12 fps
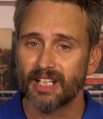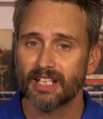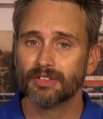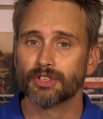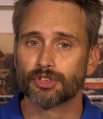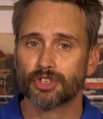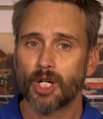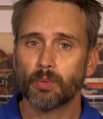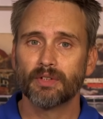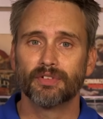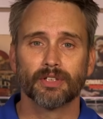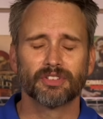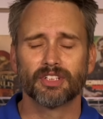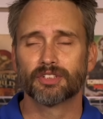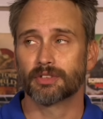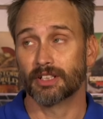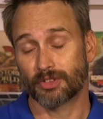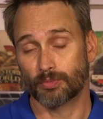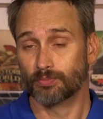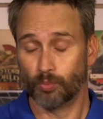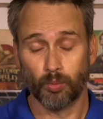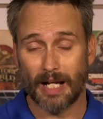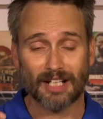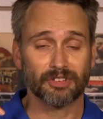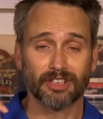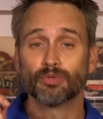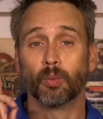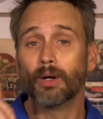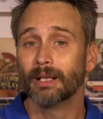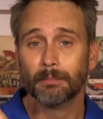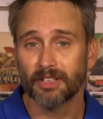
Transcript: then the show reveals it's, it's actually it's one